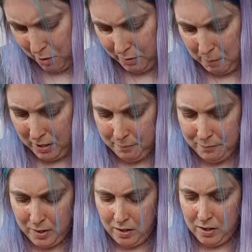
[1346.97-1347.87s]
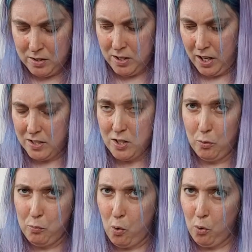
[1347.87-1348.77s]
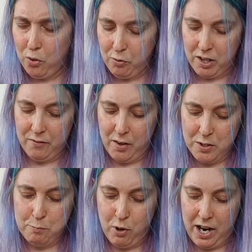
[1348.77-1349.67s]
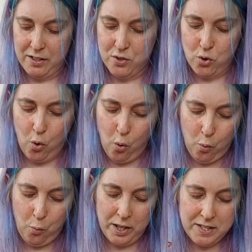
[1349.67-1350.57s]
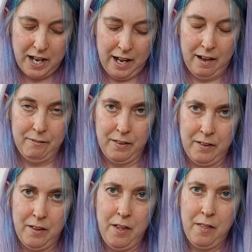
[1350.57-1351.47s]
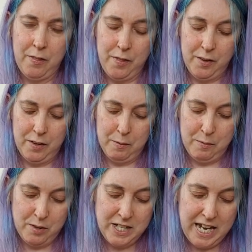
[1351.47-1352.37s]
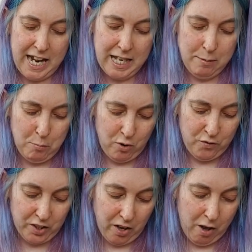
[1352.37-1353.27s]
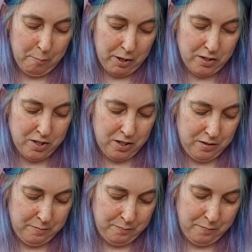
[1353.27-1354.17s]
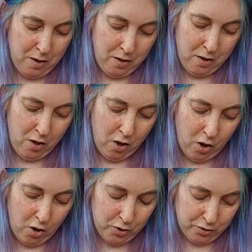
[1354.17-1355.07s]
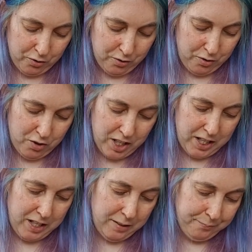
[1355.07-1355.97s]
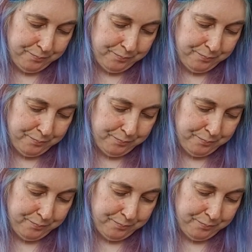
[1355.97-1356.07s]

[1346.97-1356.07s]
Bomber. Yeah, so all three of those brands always have the name of the garment on the,